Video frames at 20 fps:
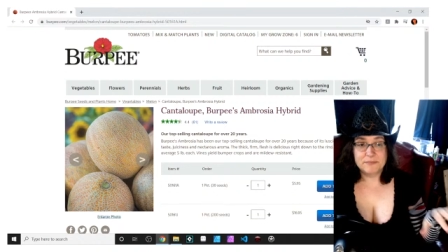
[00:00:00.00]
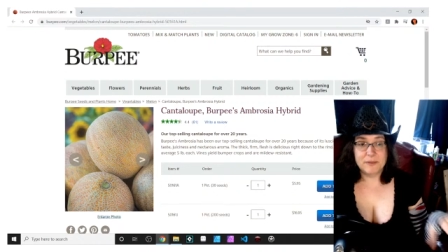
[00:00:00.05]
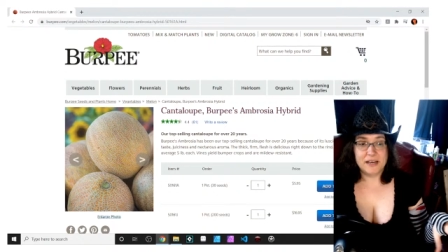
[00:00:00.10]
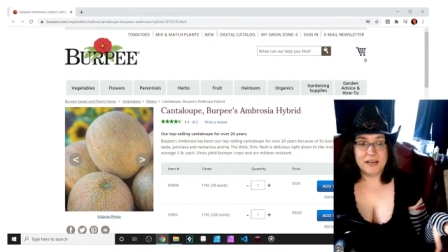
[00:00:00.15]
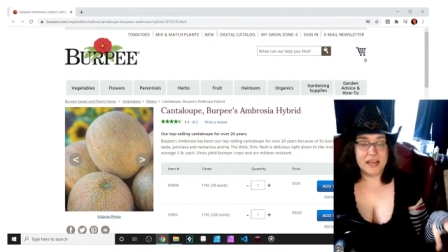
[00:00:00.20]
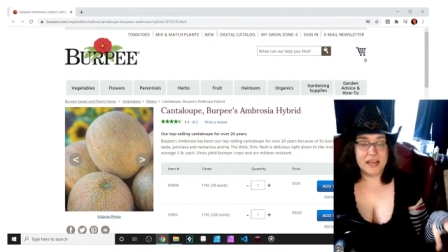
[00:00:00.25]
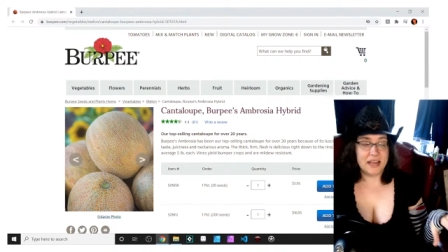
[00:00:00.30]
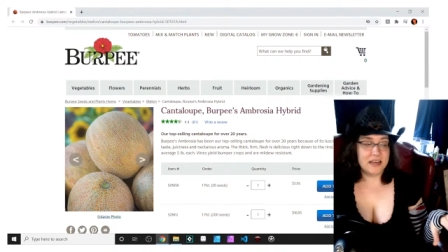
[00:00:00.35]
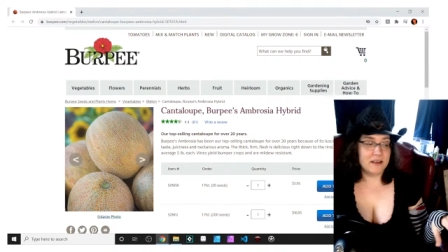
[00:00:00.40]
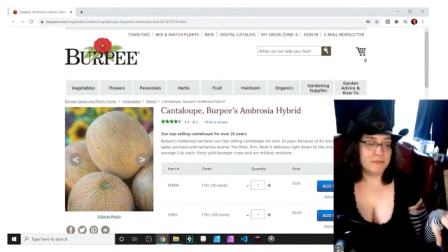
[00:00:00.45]

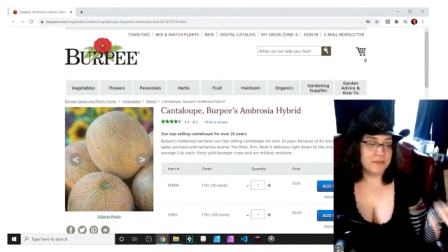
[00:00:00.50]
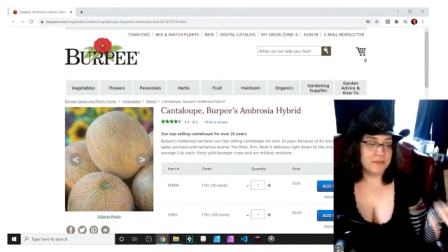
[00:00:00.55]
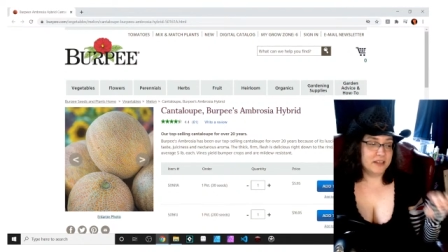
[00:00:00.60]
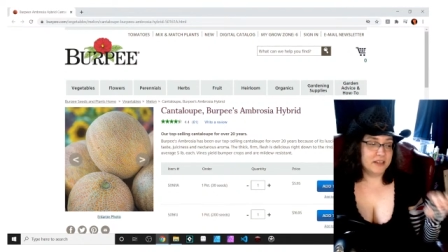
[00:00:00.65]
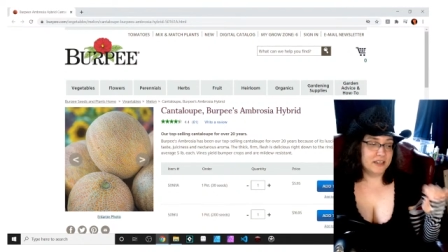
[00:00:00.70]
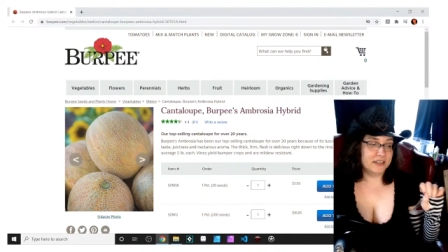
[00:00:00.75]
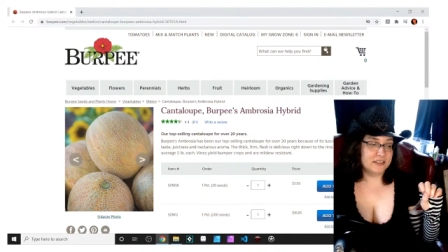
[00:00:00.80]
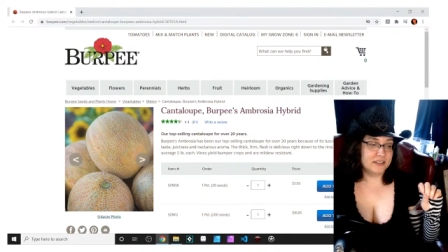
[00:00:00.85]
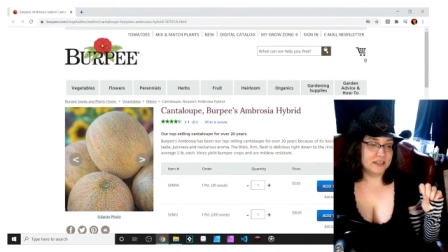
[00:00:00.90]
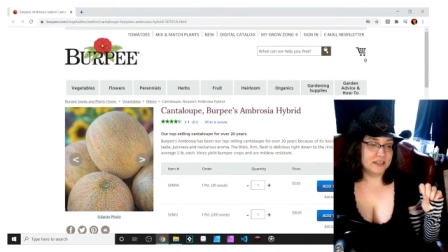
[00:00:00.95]
might end up in
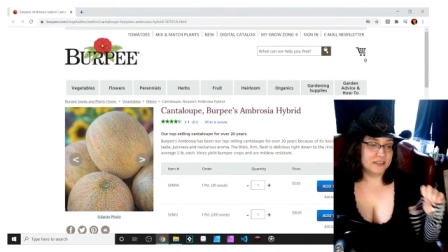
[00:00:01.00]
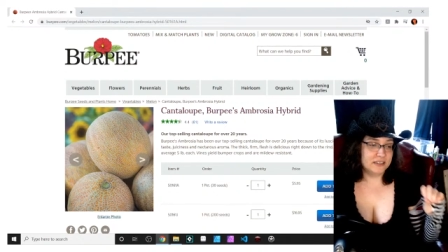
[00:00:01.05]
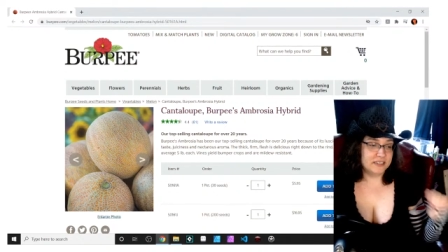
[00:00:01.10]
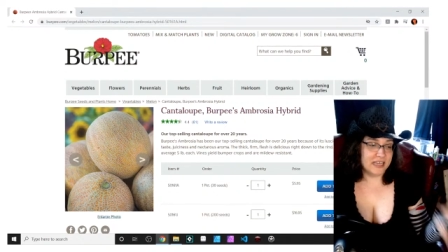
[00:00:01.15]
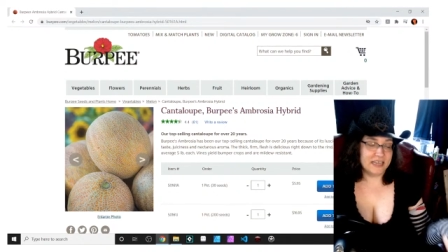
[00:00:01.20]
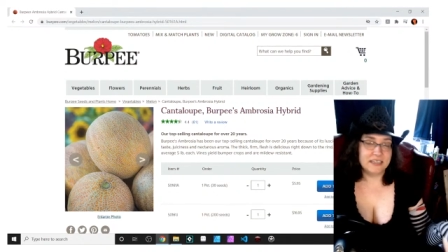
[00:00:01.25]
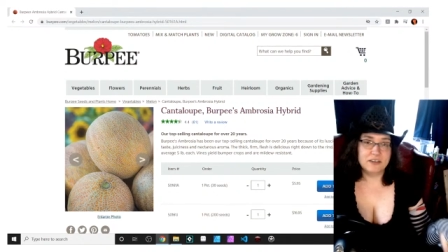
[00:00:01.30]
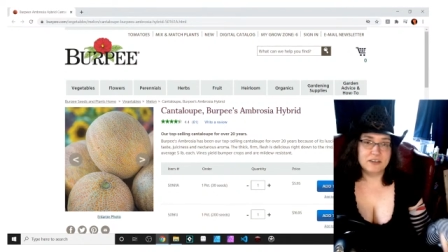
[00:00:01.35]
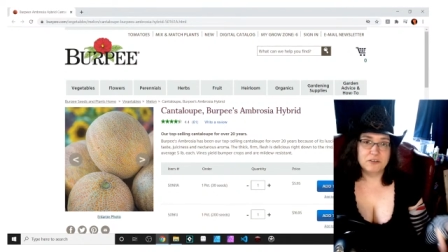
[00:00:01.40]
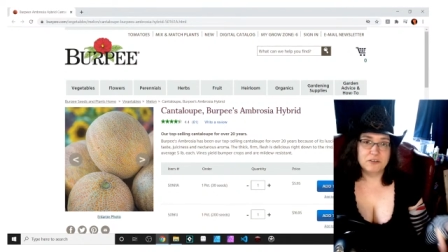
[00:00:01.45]
the the
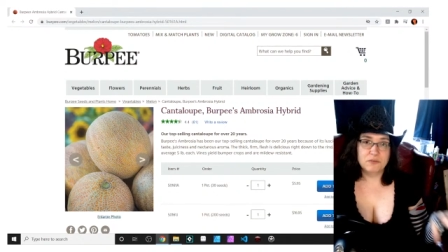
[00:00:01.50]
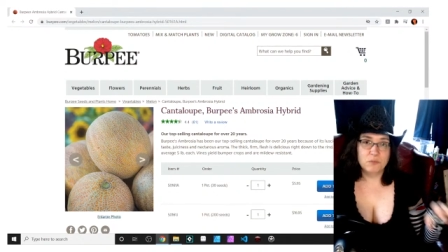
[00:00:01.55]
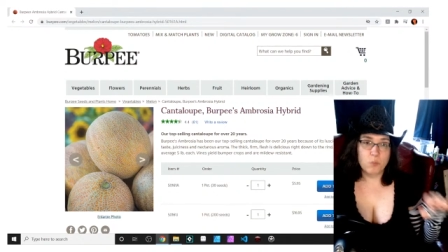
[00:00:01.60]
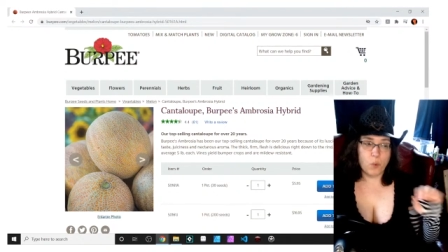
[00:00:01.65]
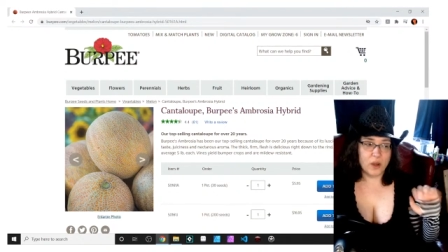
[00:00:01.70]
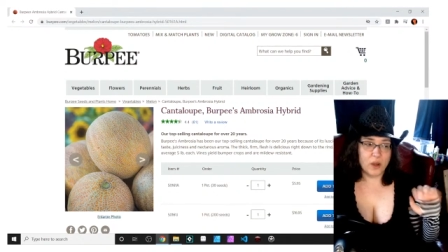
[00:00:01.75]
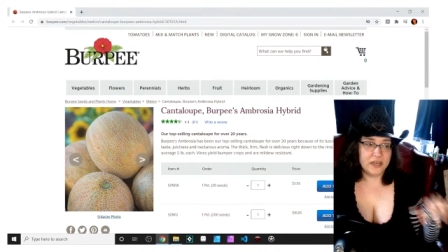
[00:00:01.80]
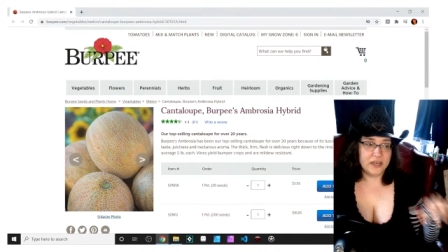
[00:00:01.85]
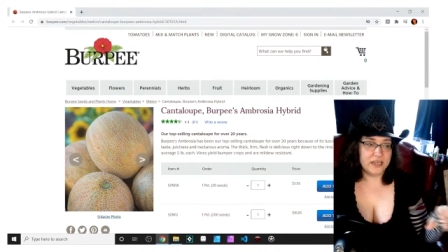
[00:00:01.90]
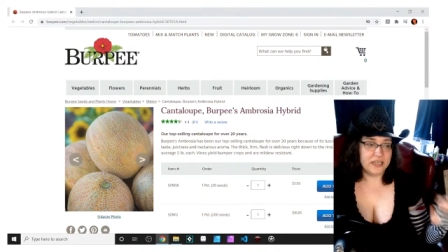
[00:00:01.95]
ten
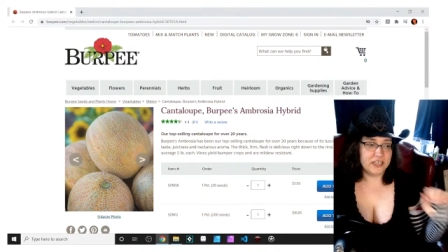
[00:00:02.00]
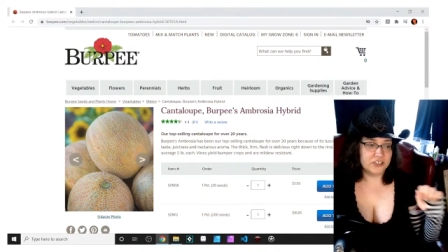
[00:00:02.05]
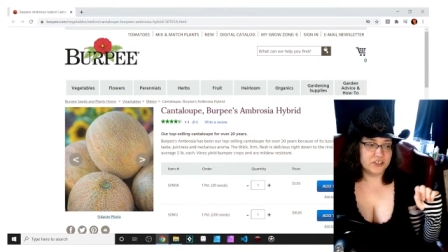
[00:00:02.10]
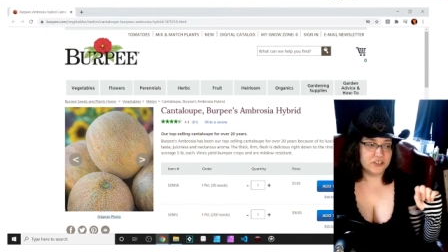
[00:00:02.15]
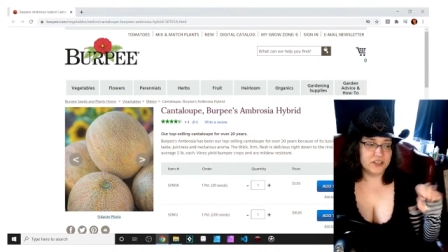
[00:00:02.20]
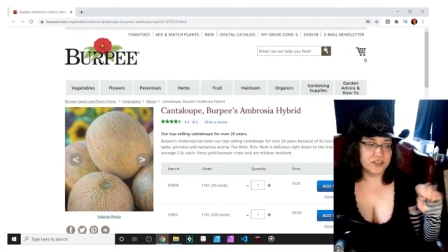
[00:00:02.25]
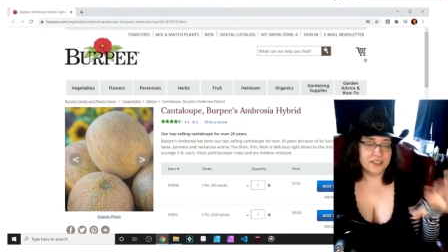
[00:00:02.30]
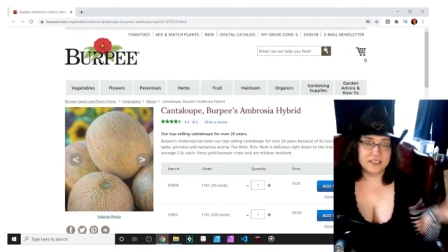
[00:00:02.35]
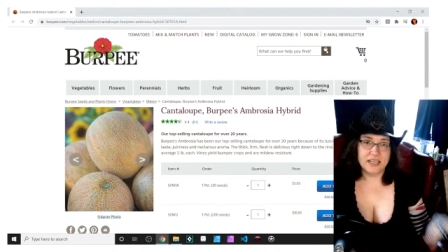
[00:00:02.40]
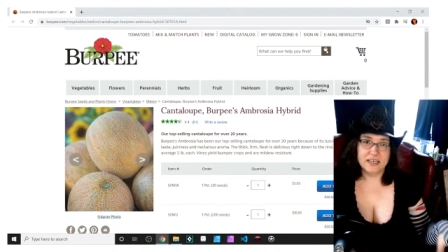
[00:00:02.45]
one in each
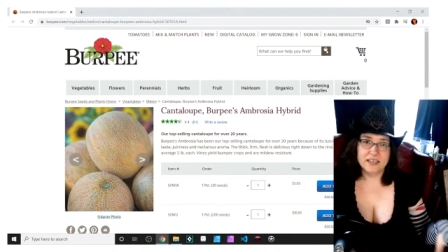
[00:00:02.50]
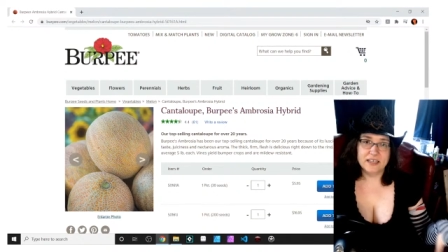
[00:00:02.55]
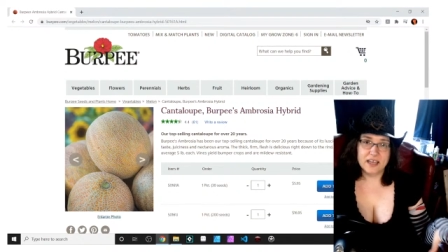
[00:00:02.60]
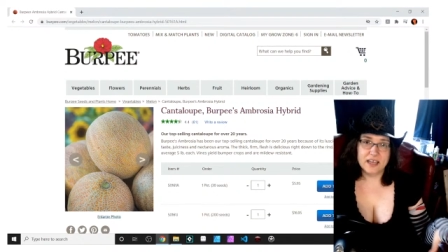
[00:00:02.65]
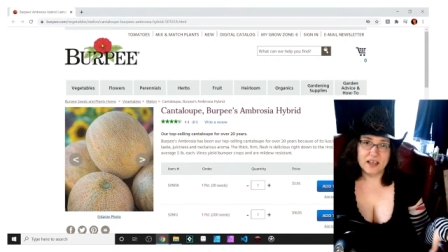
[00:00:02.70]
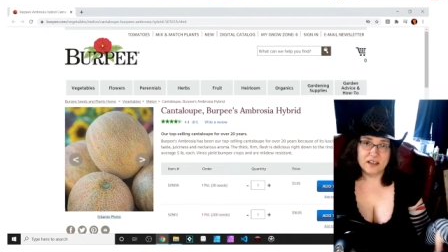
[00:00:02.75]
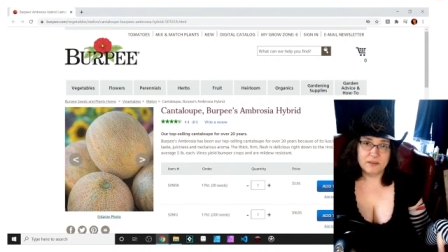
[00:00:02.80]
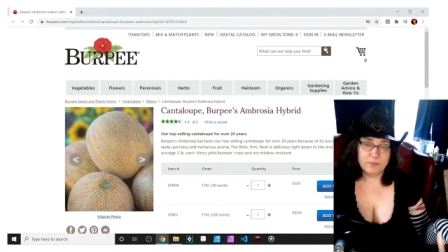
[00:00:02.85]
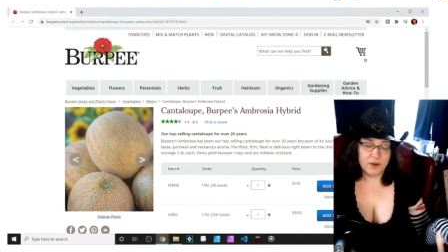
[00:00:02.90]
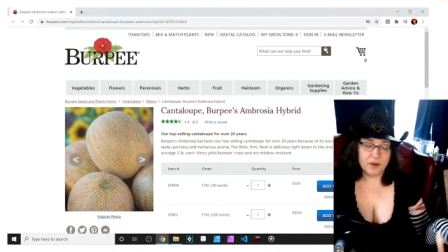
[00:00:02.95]
of the ten
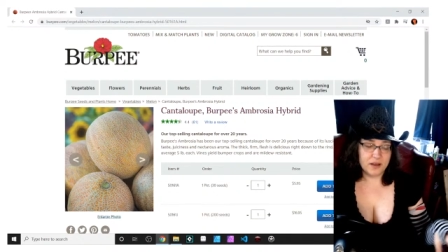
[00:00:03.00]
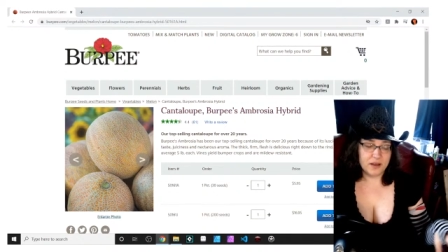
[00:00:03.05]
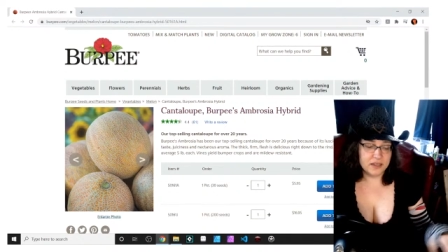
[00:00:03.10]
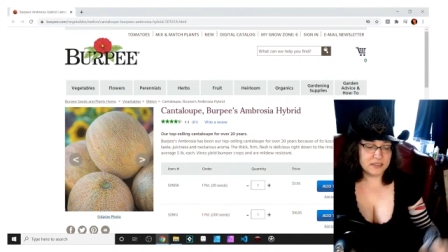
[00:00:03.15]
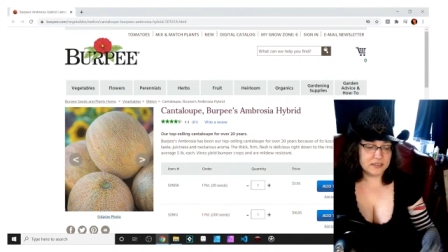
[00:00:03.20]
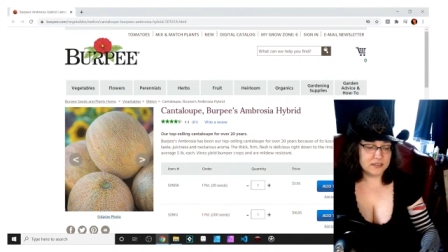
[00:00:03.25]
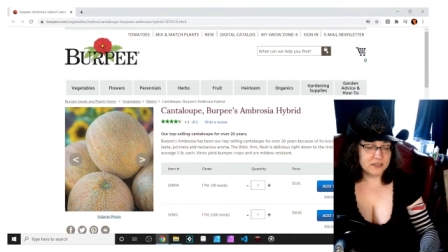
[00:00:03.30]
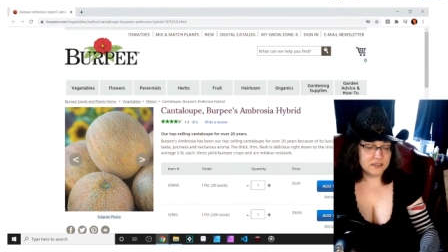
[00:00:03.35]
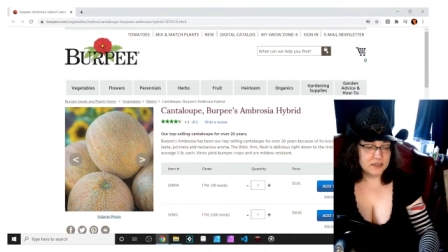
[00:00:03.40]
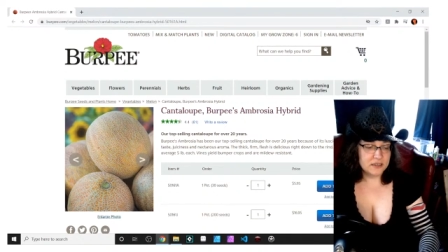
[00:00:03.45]
gallon
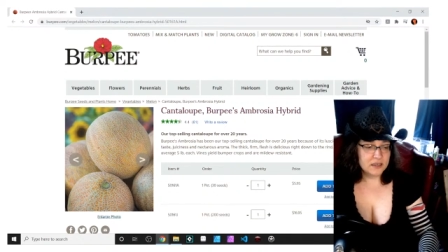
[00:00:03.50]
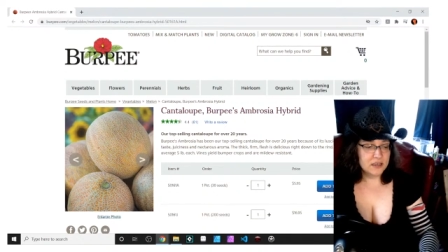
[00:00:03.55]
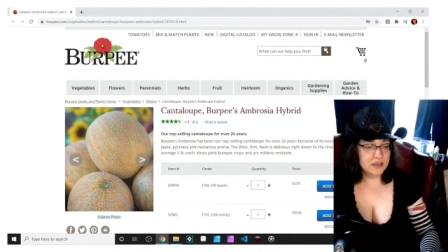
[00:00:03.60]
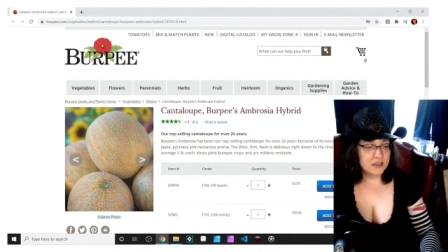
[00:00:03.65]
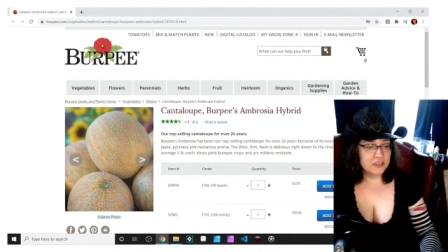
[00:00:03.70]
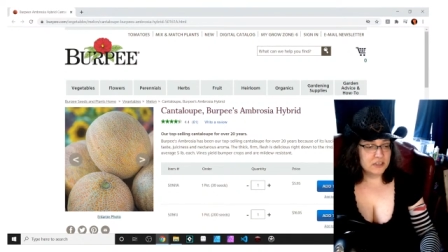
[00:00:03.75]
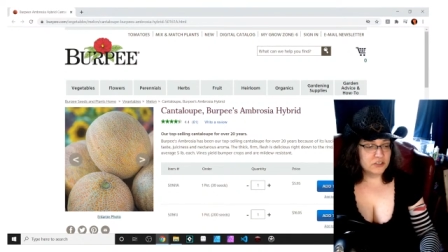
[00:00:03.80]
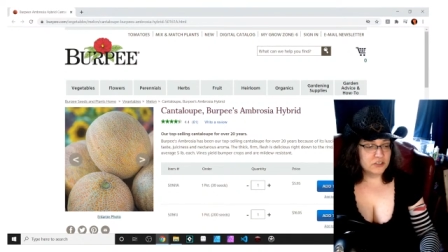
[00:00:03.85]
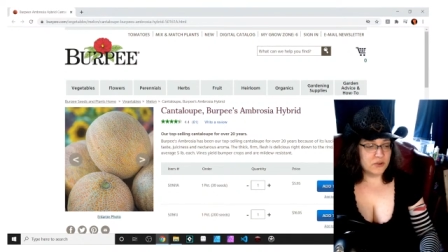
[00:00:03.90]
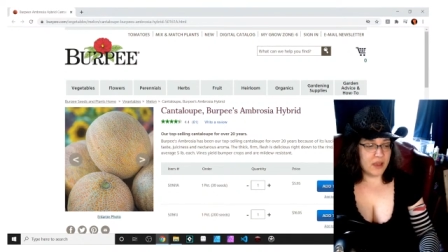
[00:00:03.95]
pots.
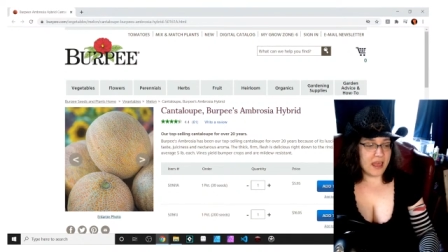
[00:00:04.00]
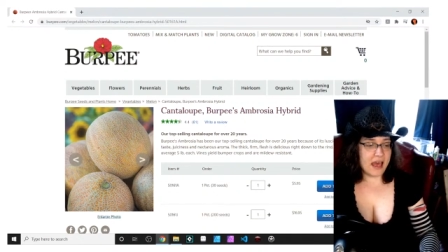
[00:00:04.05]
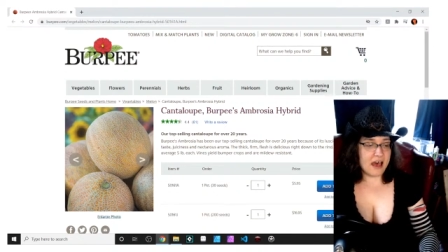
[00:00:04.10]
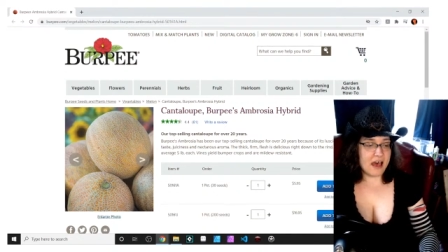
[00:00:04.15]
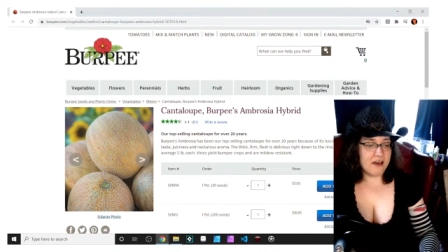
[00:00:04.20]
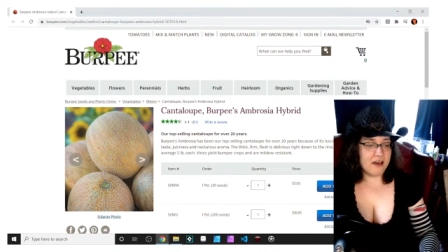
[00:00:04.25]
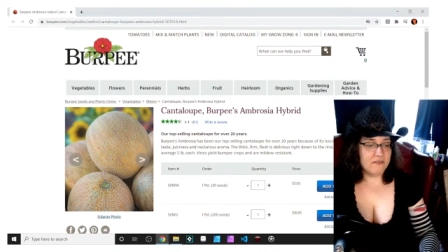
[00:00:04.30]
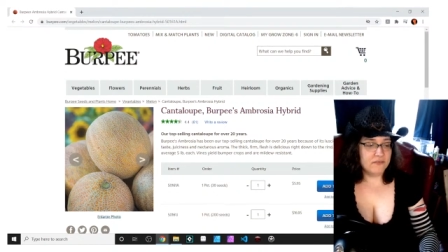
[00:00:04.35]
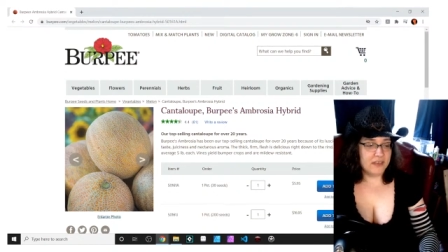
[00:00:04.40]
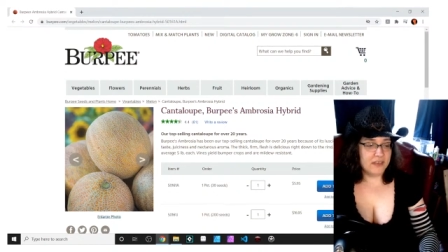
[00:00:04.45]
So I have